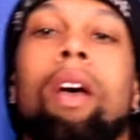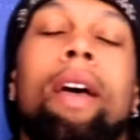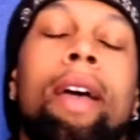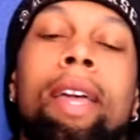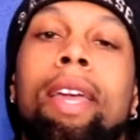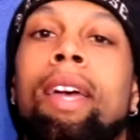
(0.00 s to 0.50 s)

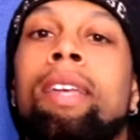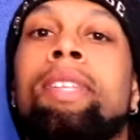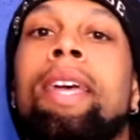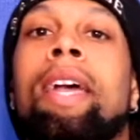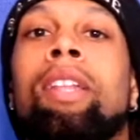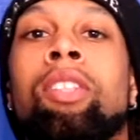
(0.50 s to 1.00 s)
Alright
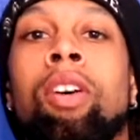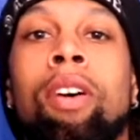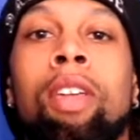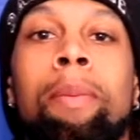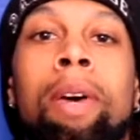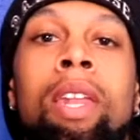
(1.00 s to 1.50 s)
guys, I gotta
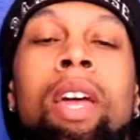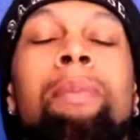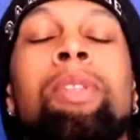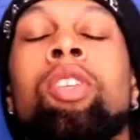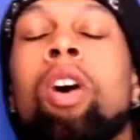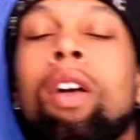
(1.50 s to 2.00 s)
talk about it.
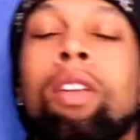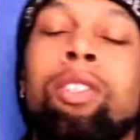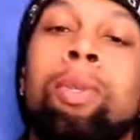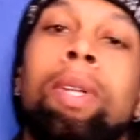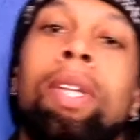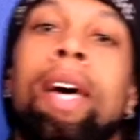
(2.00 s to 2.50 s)
I've been
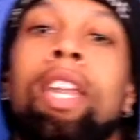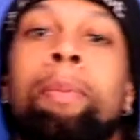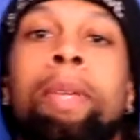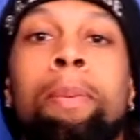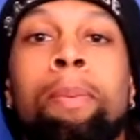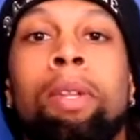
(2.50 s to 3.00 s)
talking to a
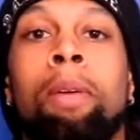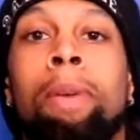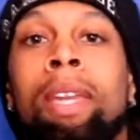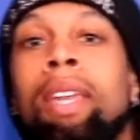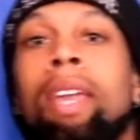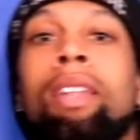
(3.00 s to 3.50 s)
lot of people in
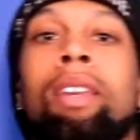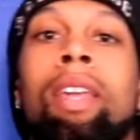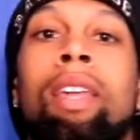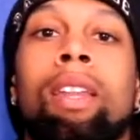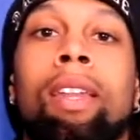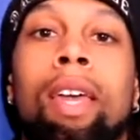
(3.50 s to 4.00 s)
my
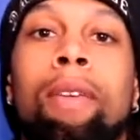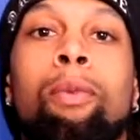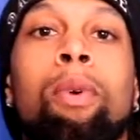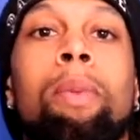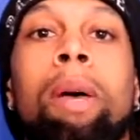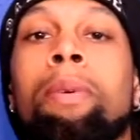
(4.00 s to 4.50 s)
day-to-day
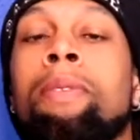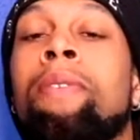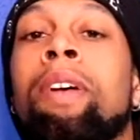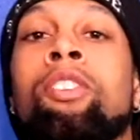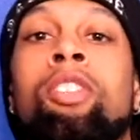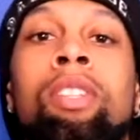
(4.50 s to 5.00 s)
life with my
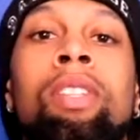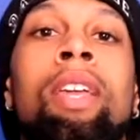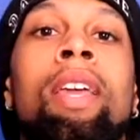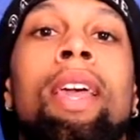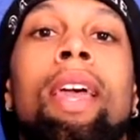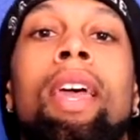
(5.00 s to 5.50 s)
profession,
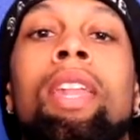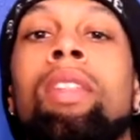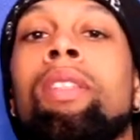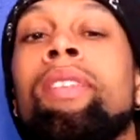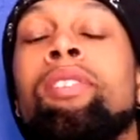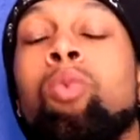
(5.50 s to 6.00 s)

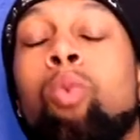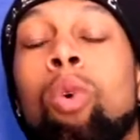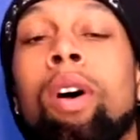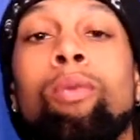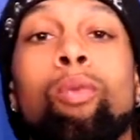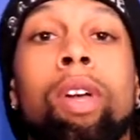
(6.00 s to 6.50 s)
and this
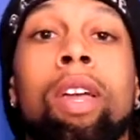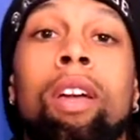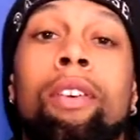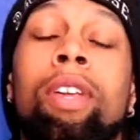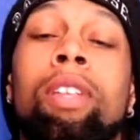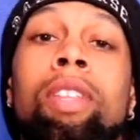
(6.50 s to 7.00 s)
one
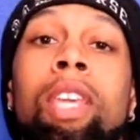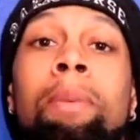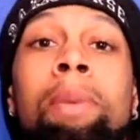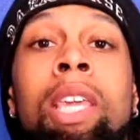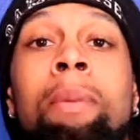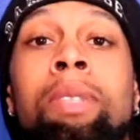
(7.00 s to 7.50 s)
recurring
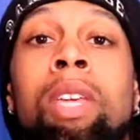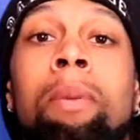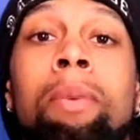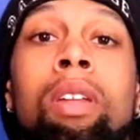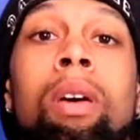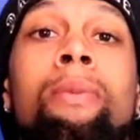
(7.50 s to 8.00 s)
theme keeps
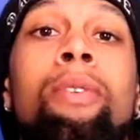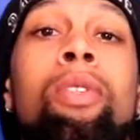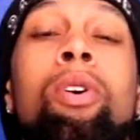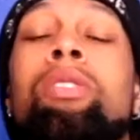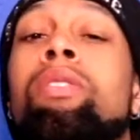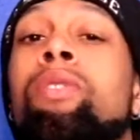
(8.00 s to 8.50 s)
coming up. For
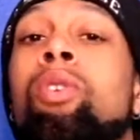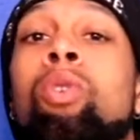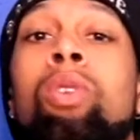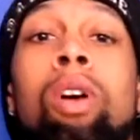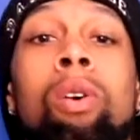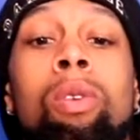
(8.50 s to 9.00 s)
those of you
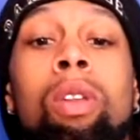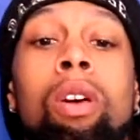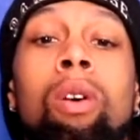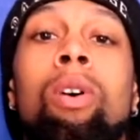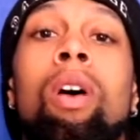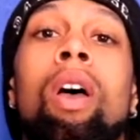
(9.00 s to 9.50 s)
who don't
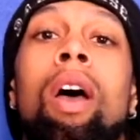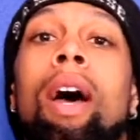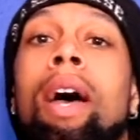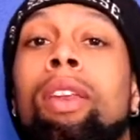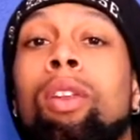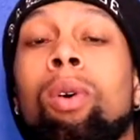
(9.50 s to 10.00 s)
know,
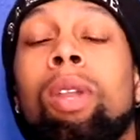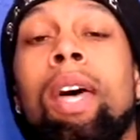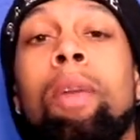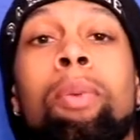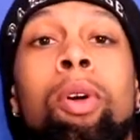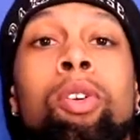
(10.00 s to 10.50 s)
I do a
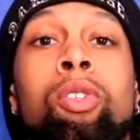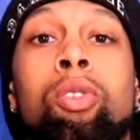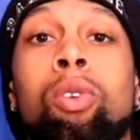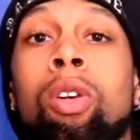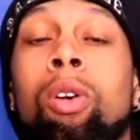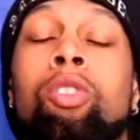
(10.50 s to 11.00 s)
lot of
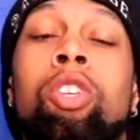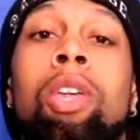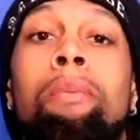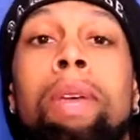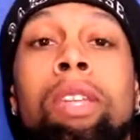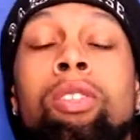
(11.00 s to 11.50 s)
personal
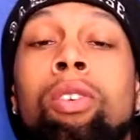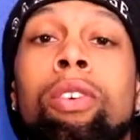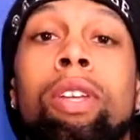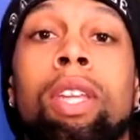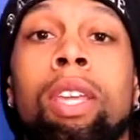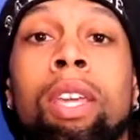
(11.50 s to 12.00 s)
coaching and
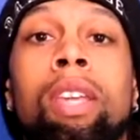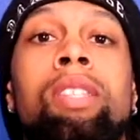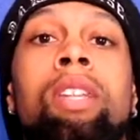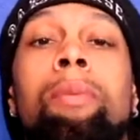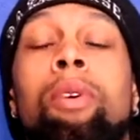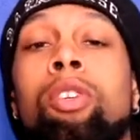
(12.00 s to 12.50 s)
mentoring the
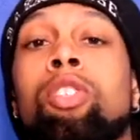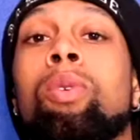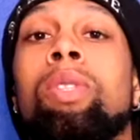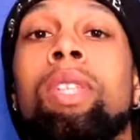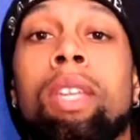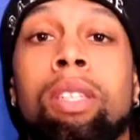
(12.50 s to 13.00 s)
kids, and I'm
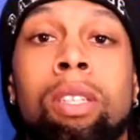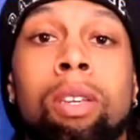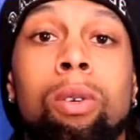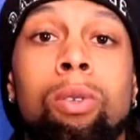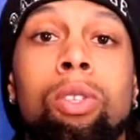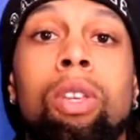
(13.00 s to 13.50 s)
also a tennis
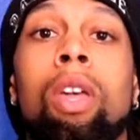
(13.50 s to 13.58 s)
coach.